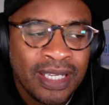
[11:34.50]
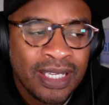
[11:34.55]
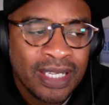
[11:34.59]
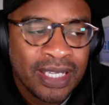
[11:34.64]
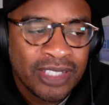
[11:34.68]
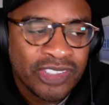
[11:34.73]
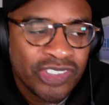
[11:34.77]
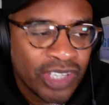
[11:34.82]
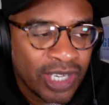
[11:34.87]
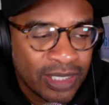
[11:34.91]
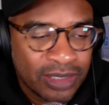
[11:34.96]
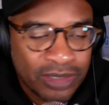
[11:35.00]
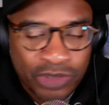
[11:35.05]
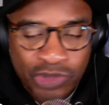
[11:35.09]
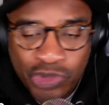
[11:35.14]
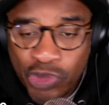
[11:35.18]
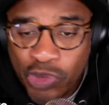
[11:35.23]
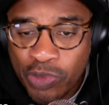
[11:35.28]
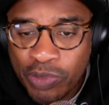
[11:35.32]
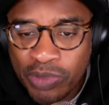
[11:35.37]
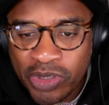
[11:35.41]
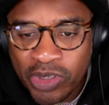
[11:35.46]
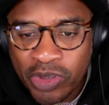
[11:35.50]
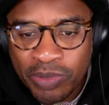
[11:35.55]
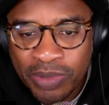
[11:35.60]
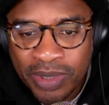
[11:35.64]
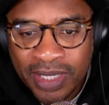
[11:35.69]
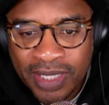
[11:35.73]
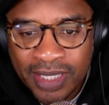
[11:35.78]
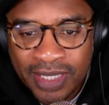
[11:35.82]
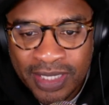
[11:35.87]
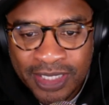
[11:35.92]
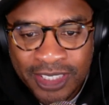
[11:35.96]
Shout out to Truebill
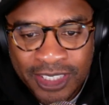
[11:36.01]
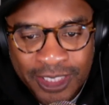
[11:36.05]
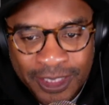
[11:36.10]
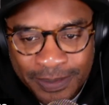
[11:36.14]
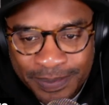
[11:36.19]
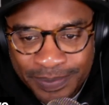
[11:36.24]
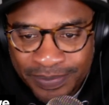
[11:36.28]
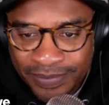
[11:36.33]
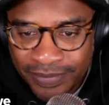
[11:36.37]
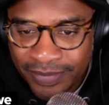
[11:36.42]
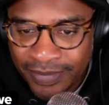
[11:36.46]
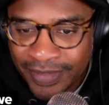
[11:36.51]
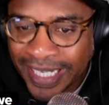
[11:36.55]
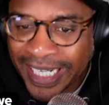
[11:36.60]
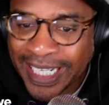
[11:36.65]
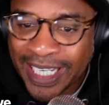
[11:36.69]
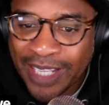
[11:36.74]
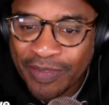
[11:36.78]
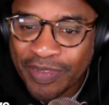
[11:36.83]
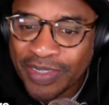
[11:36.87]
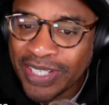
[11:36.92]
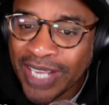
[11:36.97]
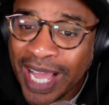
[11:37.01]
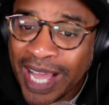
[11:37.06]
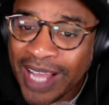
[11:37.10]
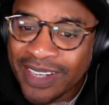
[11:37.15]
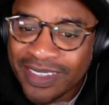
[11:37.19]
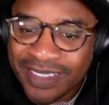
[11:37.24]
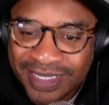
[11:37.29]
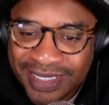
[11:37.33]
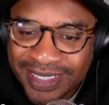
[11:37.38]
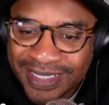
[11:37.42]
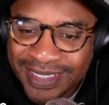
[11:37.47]
because that
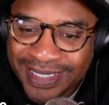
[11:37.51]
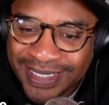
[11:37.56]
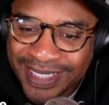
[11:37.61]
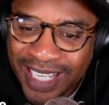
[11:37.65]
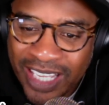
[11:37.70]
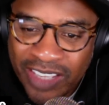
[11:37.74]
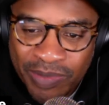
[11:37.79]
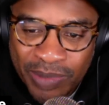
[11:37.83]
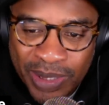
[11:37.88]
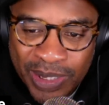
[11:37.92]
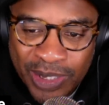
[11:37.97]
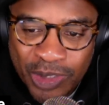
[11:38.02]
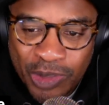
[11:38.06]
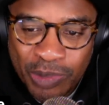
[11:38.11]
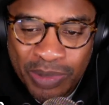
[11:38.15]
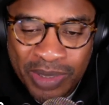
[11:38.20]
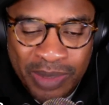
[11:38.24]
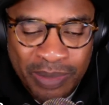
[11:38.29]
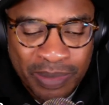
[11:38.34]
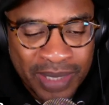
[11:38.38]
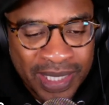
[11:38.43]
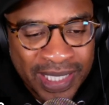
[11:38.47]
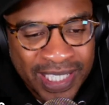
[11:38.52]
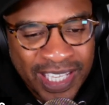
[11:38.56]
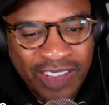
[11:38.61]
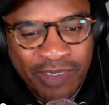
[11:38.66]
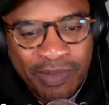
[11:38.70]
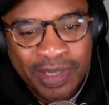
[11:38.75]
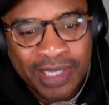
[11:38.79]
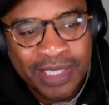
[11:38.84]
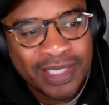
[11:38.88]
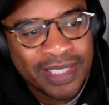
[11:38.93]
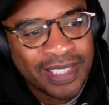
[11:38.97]
$11 saved me a little bit of money, gave
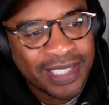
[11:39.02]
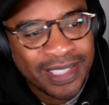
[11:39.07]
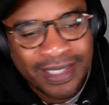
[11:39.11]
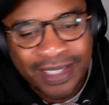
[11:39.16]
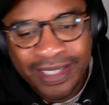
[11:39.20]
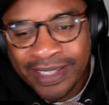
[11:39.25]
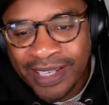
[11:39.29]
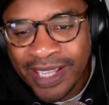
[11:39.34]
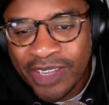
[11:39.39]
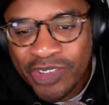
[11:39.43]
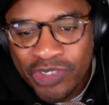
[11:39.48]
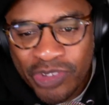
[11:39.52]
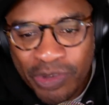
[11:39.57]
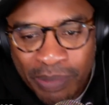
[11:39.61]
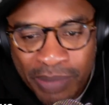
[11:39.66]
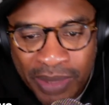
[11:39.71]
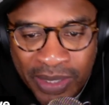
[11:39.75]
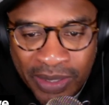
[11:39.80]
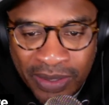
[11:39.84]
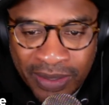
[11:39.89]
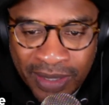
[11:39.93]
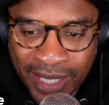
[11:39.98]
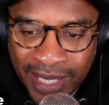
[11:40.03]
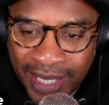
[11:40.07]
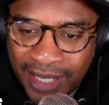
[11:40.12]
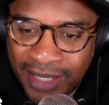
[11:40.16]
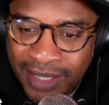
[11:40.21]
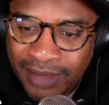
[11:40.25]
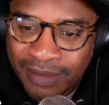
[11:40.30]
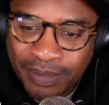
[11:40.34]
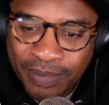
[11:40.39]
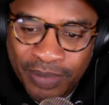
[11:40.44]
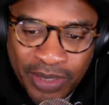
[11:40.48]
me an extra meal. I got
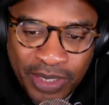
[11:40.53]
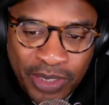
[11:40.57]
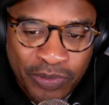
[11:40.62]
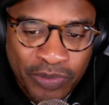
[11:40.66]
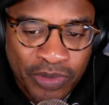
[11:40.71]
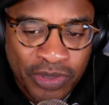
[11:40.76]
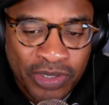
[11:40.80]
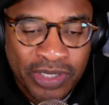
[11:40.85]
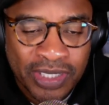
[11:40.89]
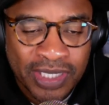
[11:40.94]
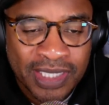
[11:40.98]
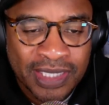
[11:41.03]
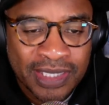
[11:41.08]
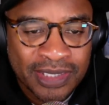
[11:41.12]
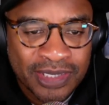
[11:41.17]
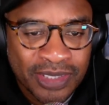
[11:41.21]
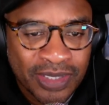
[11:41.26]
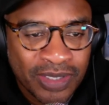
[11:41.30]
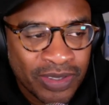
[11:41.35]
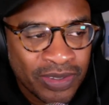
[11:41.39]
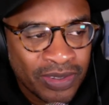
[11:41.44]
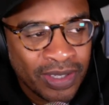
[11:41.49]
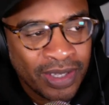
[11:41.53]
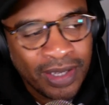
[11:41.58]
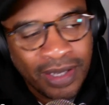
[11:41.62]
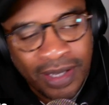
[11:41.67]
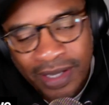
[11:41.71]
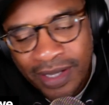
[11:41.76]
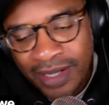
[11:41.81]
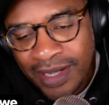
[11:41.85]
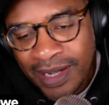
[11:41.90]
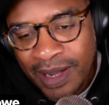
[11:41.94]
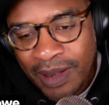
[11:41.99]
a thing for cookies, so
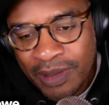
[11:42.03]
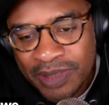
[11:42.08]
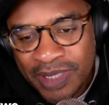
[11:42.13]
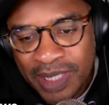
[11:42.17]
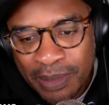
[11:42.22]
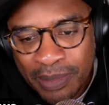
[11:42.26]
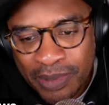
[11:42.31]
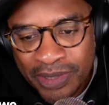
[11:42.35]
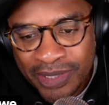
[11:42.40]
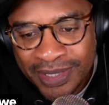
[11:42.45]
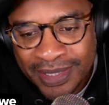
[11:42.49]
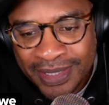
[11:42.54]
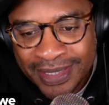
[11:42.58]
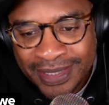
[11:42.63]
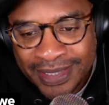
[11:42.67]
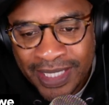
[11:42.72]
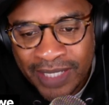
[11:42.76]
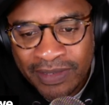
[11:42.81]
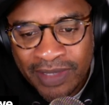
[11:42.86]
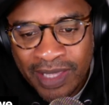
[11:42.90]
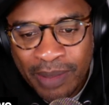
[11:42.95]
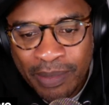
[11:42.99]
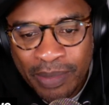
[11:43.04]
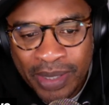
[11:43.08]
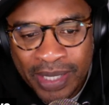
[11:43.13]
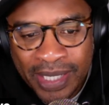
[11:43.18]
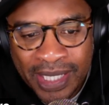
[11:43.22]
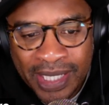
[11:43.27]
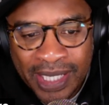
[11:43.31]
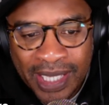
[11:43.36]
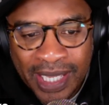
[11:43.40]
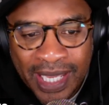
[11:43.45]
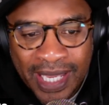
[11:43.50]
I was able to save that
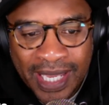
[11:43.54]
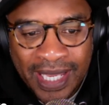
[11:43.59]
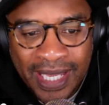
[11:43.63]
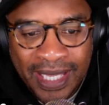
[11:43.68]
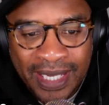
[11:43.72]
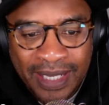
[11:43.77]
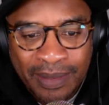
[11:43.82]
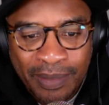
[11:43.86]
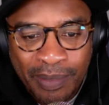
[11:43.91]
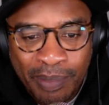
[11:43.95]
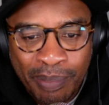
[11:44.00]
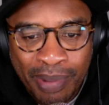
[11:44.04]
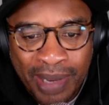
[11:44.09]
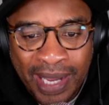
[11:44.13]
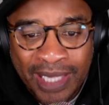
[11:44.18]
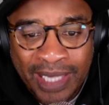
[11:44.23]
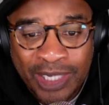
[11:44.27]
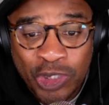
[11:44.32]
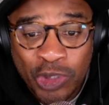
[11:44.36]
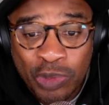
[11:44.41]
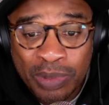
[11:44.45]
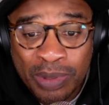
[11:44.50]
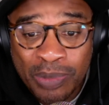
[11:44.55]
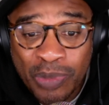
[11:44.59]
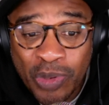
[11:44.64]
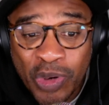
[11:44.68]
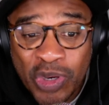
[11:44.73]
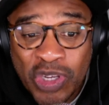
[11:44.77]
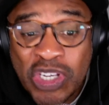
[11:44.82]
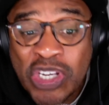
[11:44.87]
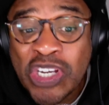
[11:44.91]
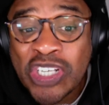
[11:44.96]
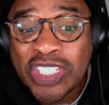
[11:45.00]
money and buy a little bit more
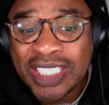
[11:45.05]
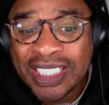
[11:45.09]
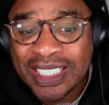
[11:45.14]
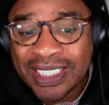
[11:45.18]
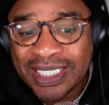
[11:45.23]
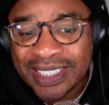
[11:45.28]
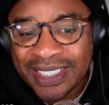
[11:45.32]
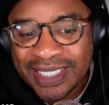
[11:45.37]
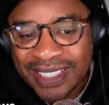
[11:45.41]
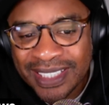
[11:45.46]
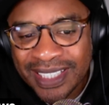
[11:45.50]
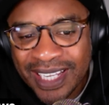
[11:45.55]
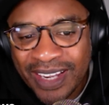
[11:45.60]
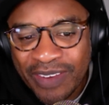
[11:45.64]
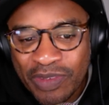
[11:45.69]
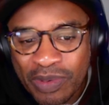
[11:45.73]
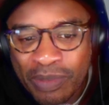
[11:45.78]
cookies every